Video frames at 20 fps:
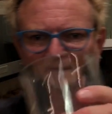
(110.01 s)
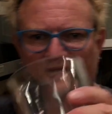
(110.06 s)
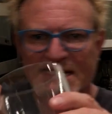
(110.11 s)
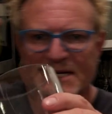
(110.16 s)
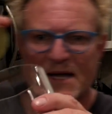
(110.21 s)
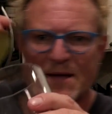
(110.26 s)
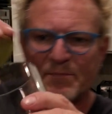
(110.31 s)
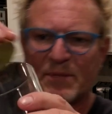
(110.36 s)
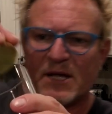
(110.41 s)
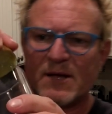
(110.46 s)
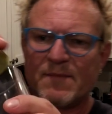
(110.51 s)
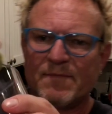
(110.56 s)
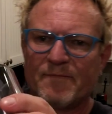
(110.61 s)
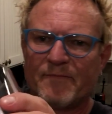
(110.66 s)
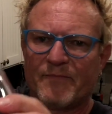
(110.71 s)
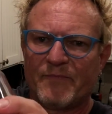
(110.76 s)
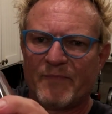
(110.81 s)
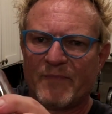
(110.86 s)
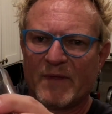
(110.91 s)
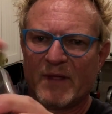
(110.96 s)
a tumbler,
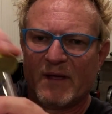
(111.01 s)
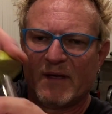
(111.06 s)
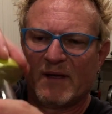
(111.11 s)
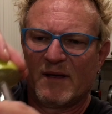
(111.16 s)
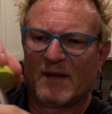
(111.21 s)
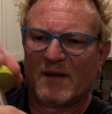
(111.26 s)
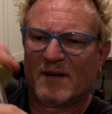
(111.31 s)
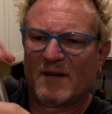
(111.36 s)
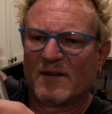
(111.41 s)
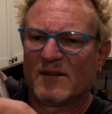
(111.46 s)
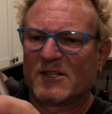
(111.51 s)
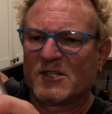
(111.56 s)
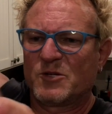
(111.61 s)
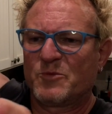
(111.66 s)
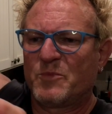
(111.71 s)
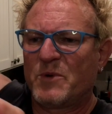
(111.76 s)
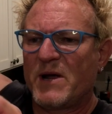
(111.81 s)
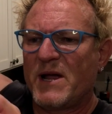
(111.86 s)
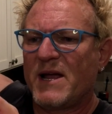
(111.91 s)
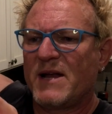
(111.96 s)

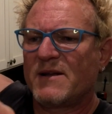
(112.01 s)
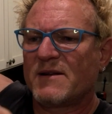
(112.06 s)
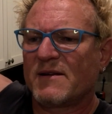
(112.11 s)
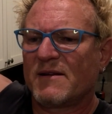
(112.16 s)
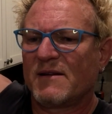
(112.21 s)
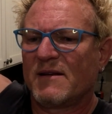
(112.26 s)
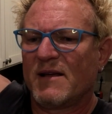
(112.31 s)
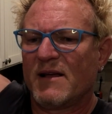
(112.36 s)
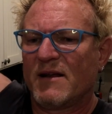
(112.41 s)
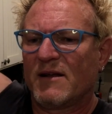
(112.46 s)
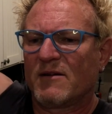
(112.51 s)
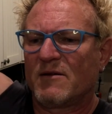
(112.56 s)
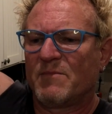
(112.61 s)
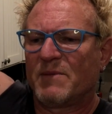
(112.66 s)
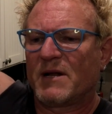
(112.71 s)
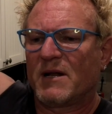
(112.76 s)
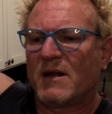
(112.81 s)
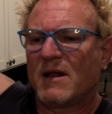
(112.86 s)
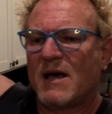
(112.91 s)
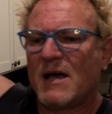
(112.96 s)
spread a little
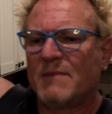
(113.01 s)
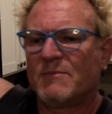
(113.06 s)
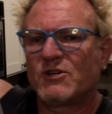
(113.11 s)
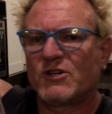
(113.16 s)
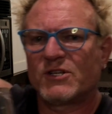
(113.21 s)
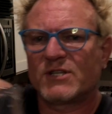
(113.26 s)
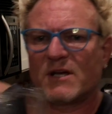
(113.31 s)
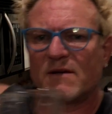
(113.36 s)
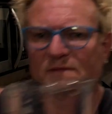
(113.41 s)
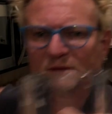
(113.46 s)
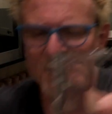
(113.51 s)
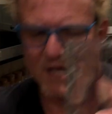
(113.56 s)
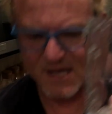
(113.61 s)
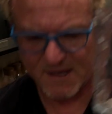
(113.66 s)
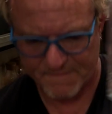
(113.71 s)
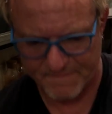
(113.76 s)
bit of lime juice over there.